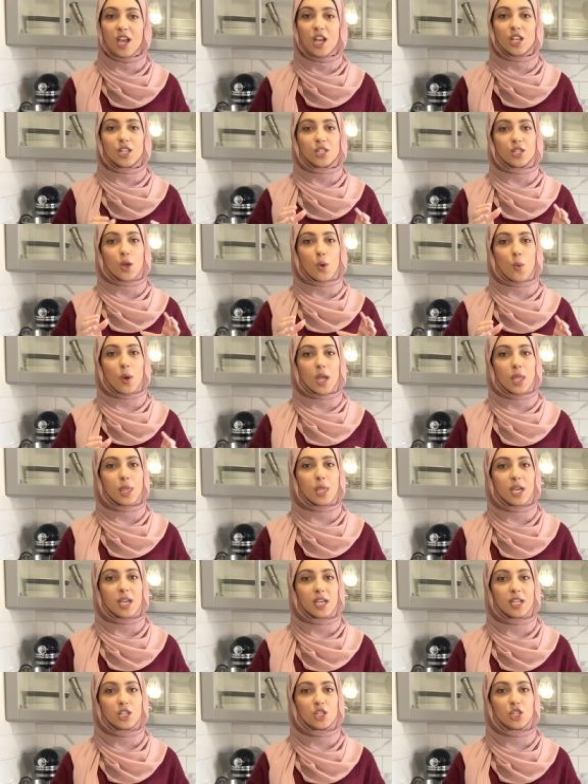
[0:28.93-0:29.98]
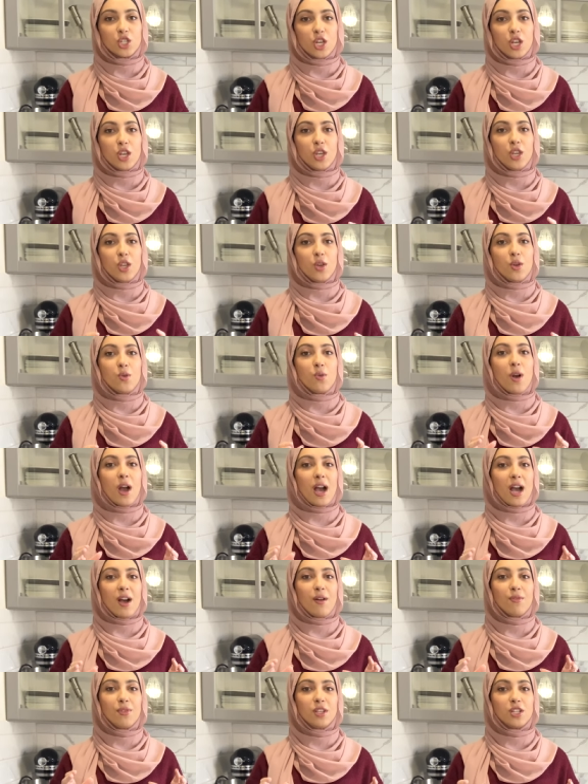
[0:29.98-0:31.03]
So in the kitchen, you
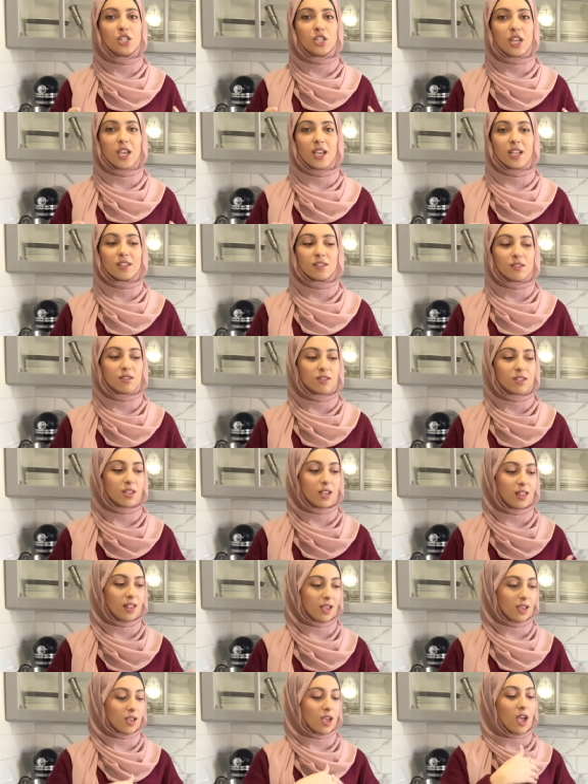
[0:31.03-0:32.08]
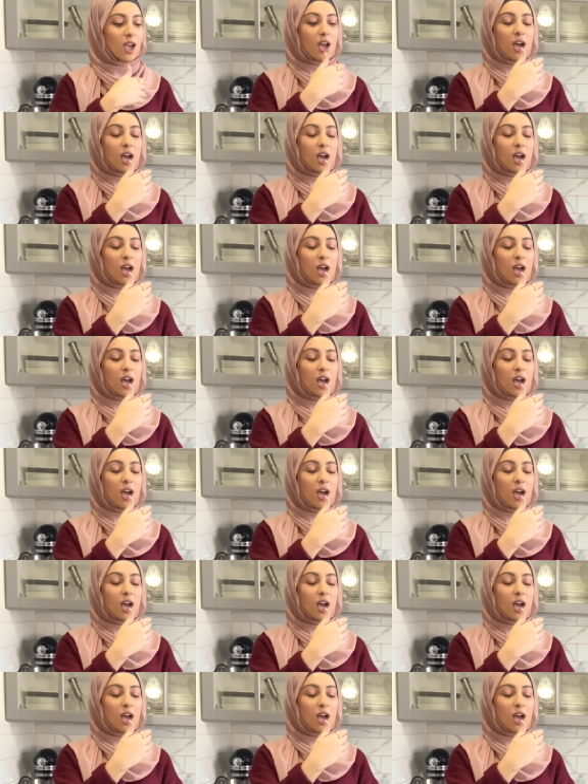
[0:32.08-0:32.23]
have the chance to say like,